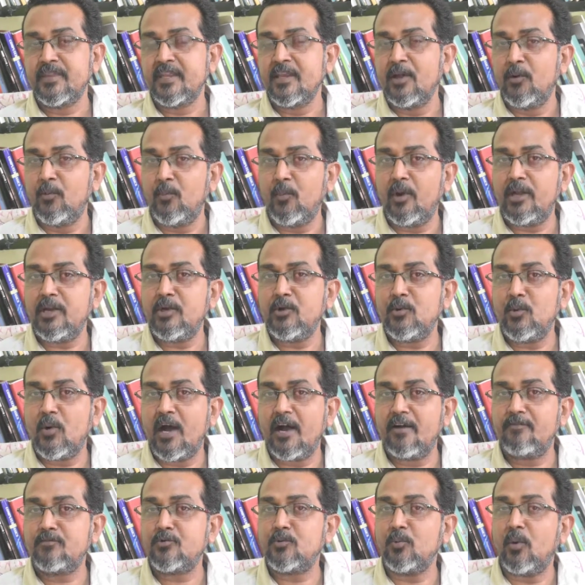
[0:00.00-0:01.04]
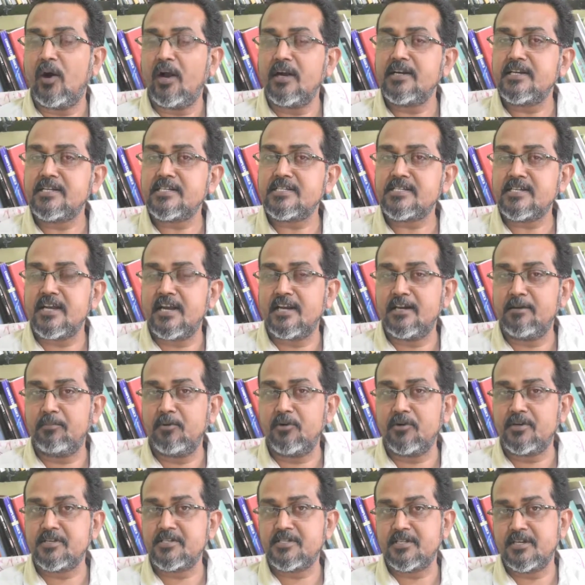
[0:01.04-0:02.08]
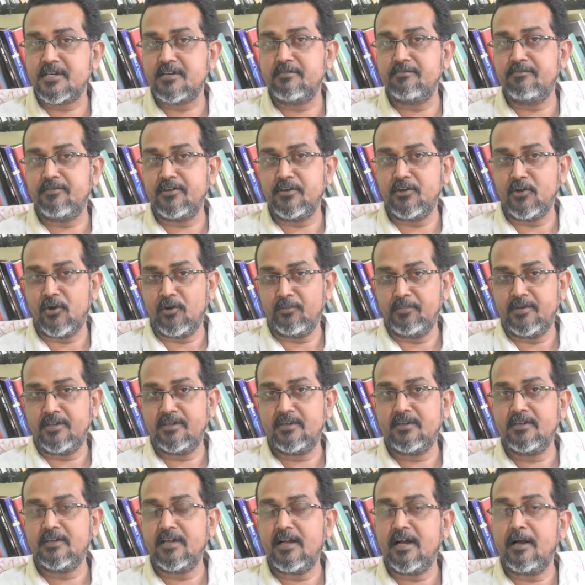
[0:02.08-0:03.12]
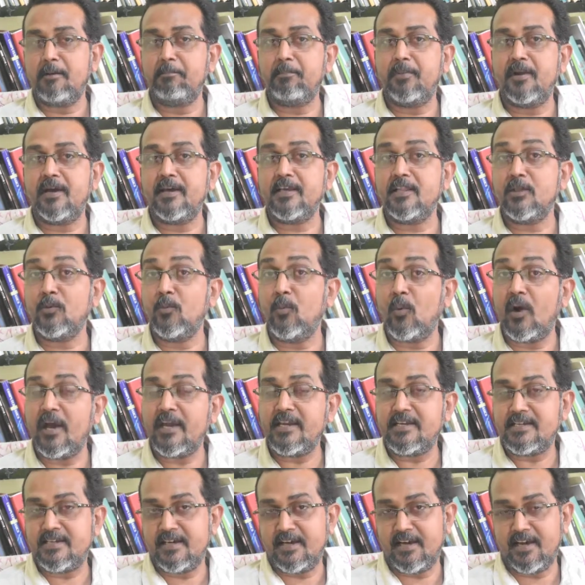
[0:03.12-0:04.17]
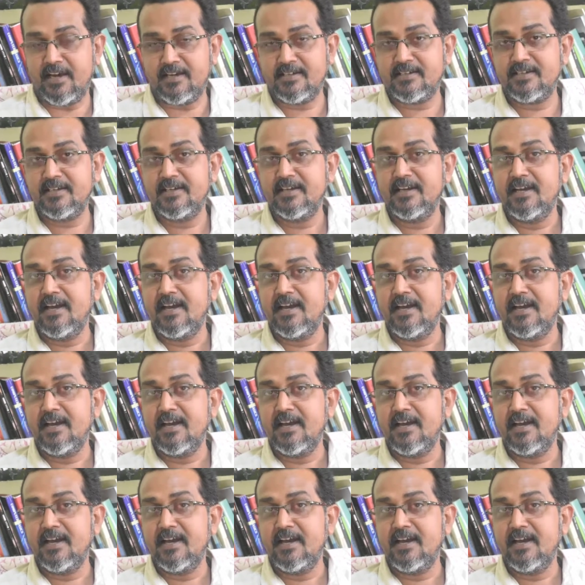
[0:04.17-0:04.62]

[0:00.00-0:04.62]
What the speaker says: When you have to understand about a certain phenomena, apply the white hat.